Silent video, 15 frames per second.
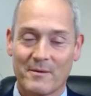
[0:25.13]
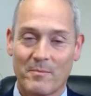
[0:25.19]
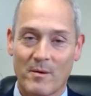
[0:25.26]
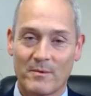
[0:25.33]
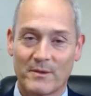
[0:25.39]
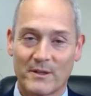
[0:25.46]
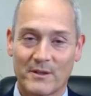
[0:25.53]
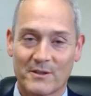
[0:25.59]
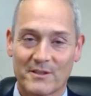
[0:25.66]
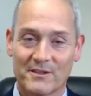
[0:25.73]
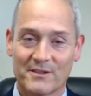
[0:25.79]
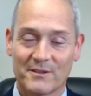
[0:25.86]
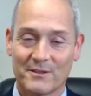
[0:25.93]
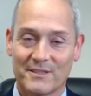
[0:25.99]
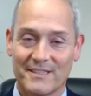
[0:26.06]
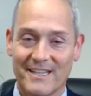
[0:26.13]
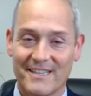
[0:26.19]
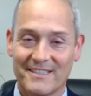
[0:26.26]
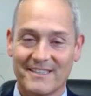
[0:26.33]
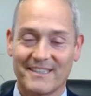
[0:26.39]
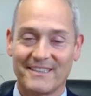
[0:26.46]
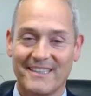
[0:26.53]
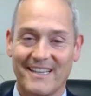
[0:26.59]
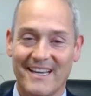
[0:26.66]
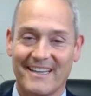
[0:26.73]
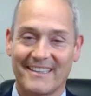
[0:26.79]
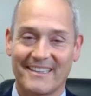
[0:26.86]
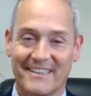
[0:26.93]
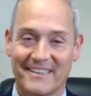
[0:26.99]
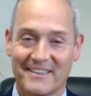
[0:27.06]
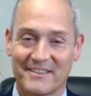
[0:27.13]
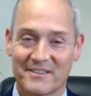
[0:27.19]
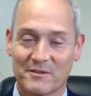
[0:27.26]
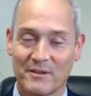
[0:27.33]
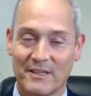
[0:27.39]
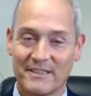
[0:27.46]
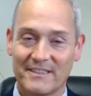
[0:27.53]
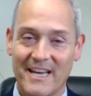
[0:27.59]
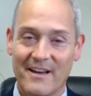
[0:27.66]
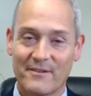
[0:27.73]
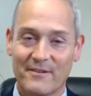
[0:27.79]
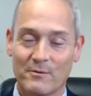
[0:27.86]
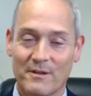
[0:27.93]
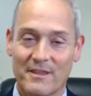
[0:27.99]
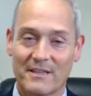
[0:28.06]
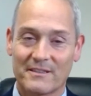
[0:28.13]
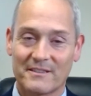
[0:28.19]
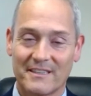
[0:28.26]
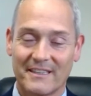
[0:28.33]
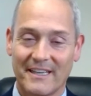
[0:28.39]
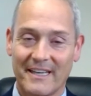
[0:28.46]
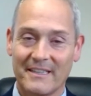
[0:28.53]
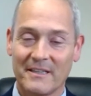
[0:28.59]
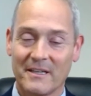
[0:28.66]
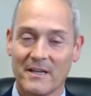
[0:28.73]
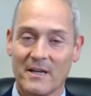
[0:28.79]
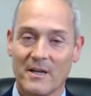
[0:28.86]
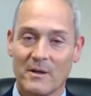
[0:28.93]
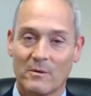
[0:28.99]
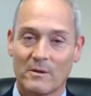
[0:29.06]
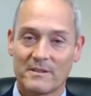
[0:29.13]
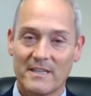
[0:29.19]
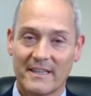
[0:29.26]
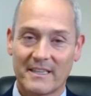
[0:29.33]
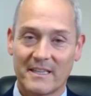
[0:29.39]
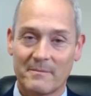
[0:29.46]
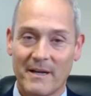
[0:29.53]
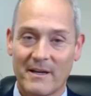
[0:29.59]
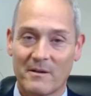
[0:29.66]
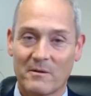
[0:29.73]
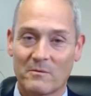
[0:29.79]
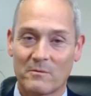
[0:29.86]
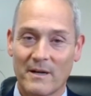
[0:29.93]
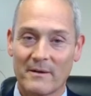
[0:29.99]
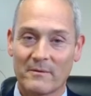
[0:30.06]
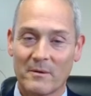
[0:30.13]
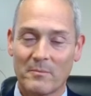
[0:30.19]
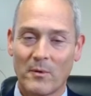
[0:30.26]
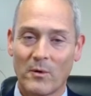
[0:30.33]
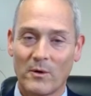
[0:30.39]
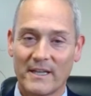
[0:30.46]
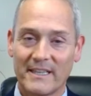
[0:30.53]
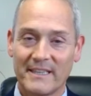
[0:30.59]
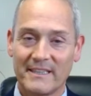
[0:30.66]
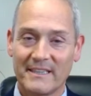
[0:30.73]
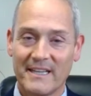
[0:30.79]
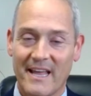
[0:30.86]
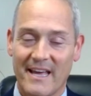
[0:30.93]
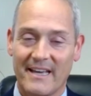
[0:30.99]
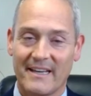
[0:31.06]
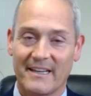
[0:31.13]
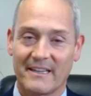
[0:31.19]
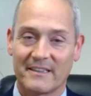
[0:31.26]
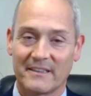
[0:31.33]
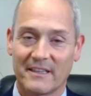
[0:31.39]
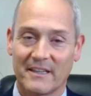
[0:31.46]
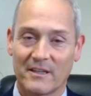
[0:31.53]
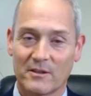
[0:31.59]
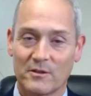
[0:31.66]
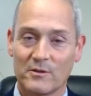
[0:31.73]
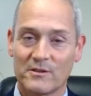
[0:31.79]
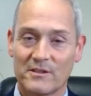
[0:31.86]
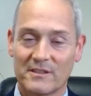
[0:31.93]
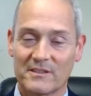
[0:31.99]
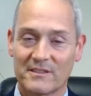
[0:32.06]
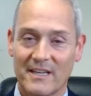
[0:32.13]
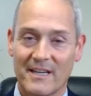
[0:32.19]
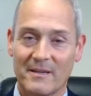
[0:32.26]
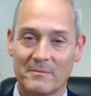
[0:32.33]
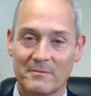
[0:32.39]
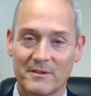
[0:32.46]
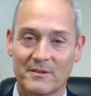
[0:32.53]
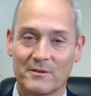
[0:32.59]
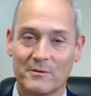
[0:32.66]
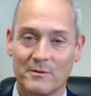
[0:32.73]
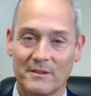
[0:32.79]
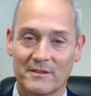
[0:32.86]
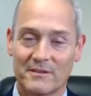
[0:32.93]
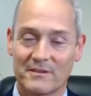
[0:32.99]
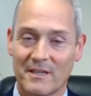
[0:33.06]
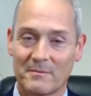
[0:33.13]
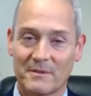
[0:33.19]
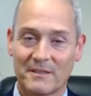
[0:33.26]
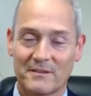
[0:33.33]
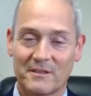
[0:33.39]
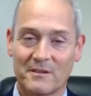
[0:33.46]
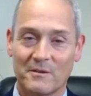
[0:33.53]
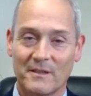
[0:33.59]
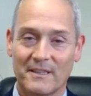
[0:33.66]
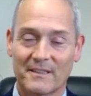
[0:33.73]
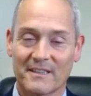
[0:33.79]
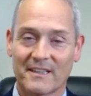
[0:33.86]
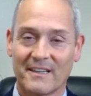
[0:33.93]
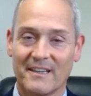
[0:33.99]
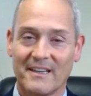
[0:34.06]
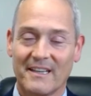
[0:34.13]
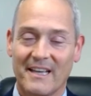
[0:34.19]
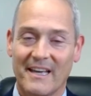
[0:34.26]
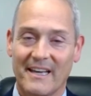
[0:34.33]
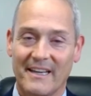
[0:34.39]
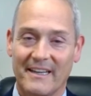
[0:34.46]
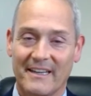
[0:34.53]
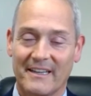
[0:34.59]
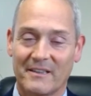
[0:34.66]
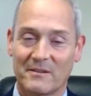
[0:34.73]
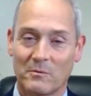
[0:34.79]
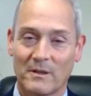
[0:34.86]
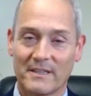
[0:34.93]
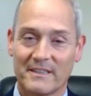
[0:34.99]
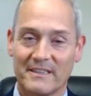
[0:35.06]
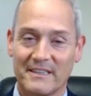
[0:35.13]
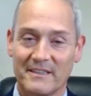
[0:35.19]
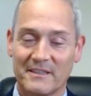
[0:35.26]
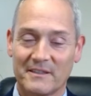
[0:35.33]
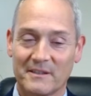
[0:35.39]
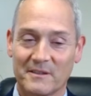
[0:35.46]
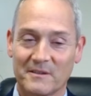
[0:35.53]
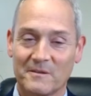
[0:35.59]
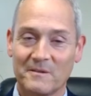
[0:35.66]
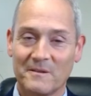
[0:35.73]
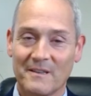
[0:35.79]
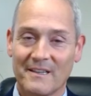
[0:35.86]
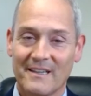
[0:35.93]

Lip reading: the Apartment Owners Association, and it is great to have you with us today. We're talking about rent reporting and who's exempt, who is subject to it, and what you need to do.